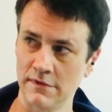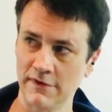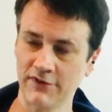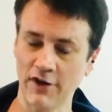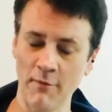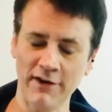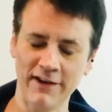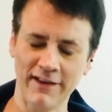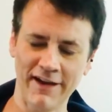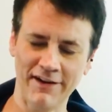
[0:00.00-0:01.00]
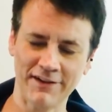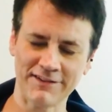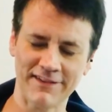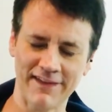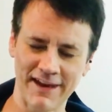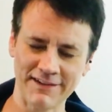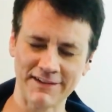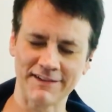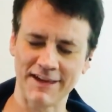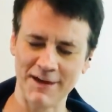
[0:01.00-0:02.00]
So many layers to that, it
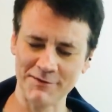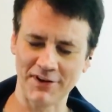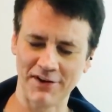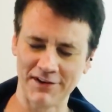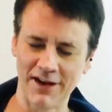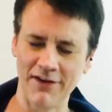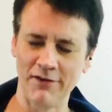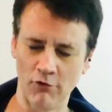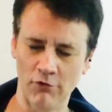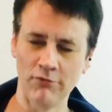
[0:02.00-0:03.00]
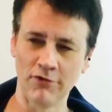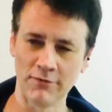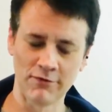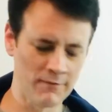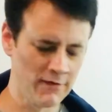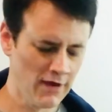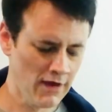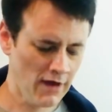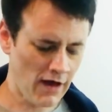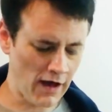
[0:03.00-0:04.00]
just keeps on going. Boom, boom, boom.
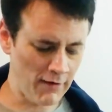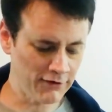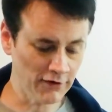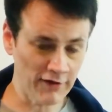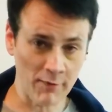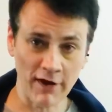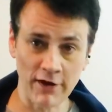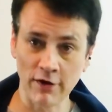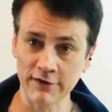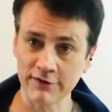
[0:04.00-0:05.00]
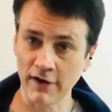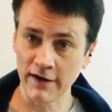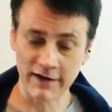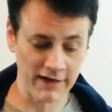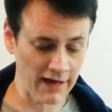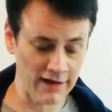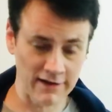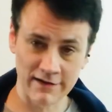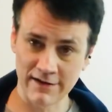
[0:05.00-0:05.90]
As soon as I play a note just not in the key, it